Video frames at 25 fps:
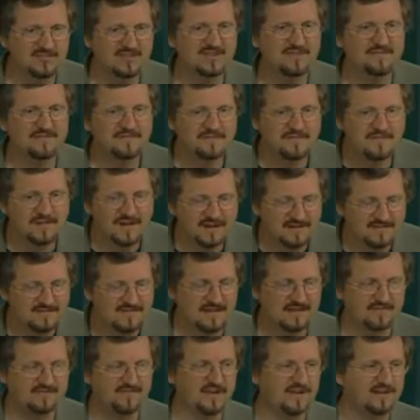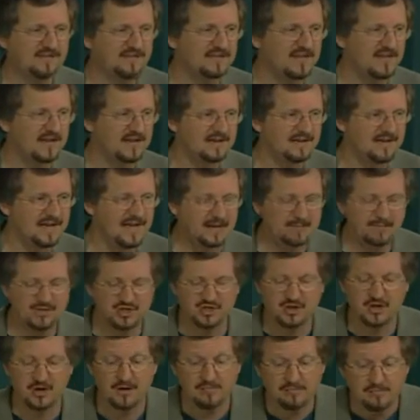that fix that
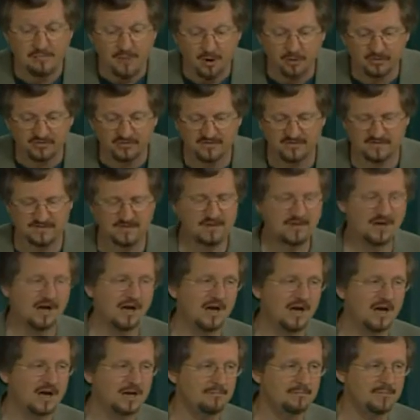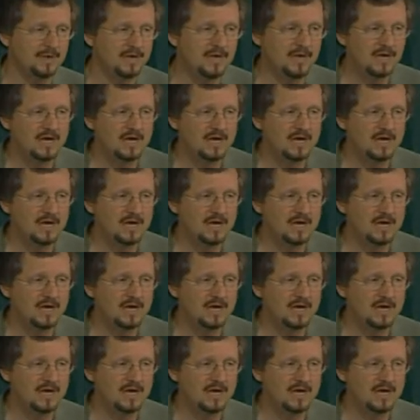damage most of the time,